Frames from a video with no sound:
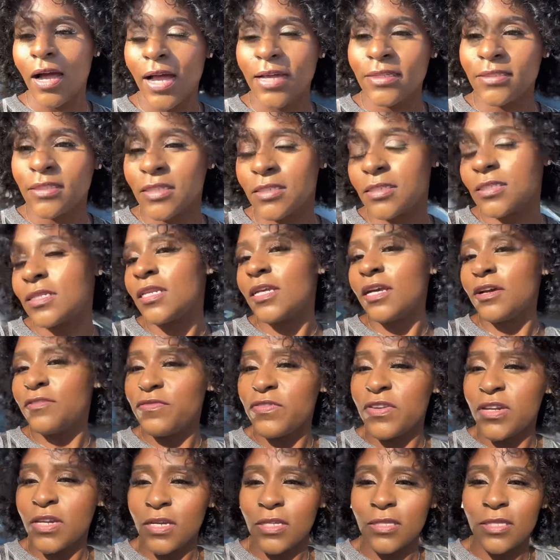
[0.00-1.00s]
I just
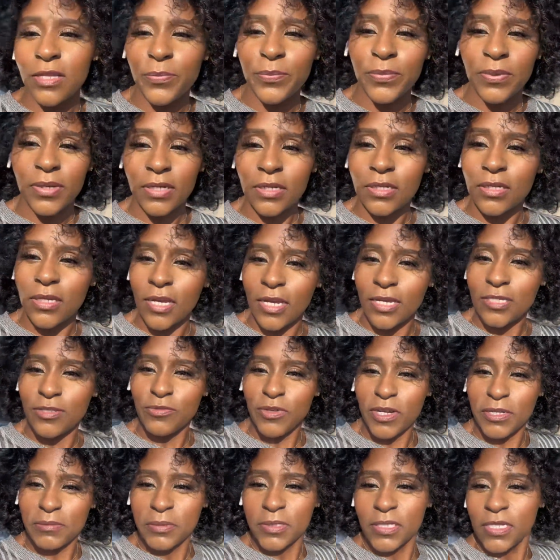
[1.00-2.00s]
left Nothing Bundt Cakes.
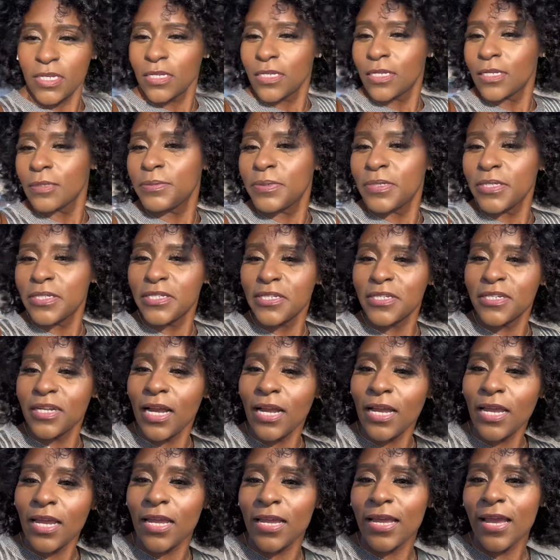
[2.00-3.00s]
but I'm still up here.
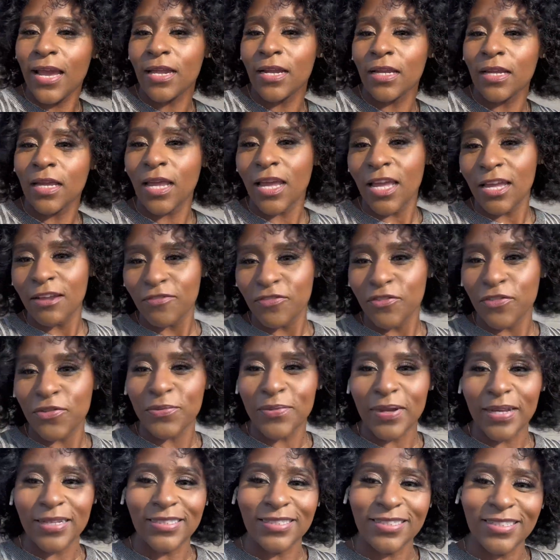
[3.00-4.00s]
I had got a cake for
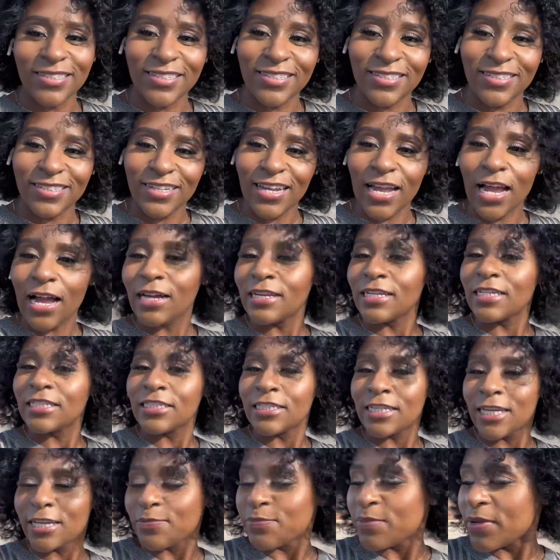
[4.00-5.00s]
my son, y'all. He
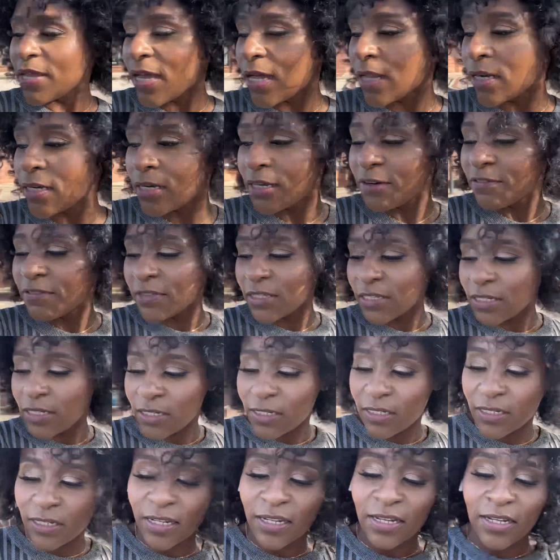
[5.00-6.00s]
checked me out and
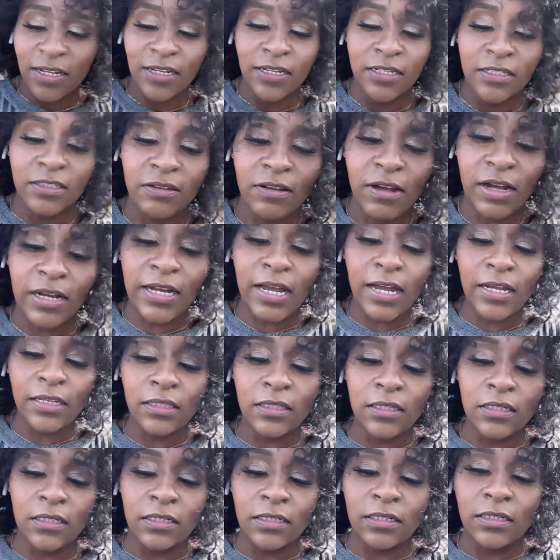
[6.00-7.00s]
everything. So I
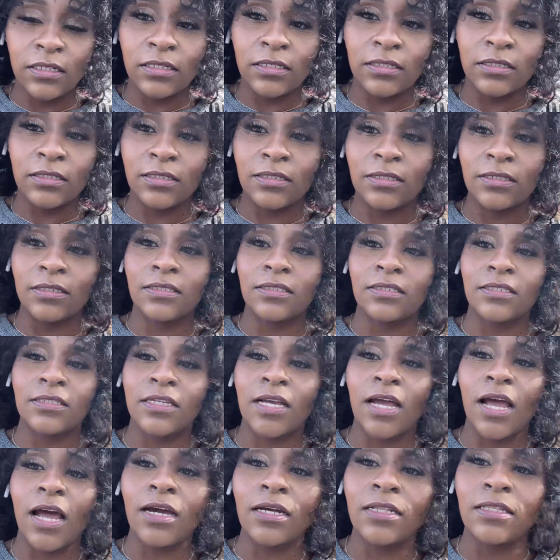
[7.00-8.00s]
got the uh,
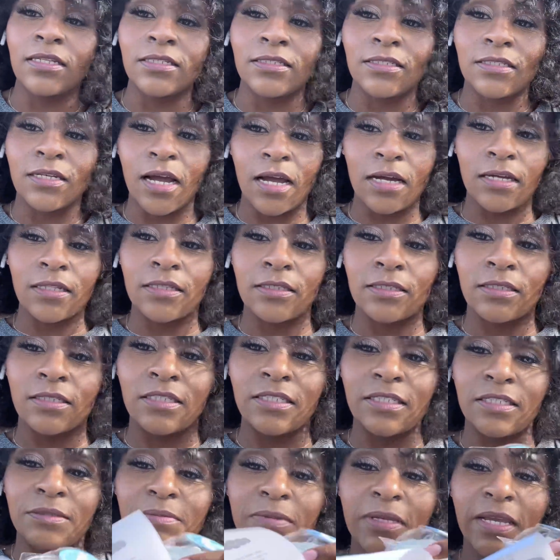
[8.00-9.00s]
chocolate chocolate
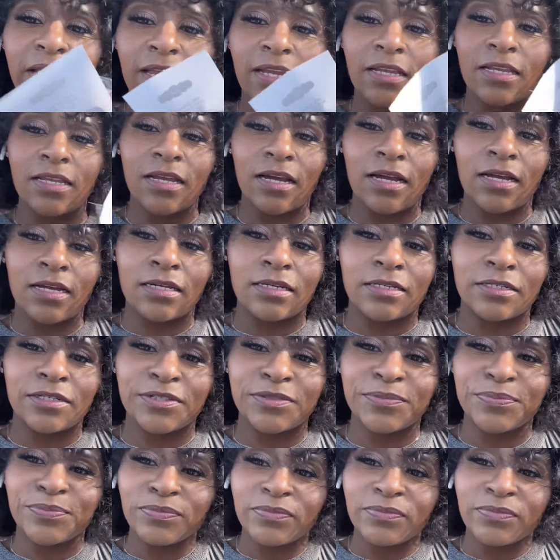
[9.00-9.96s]
chip cake, y'all.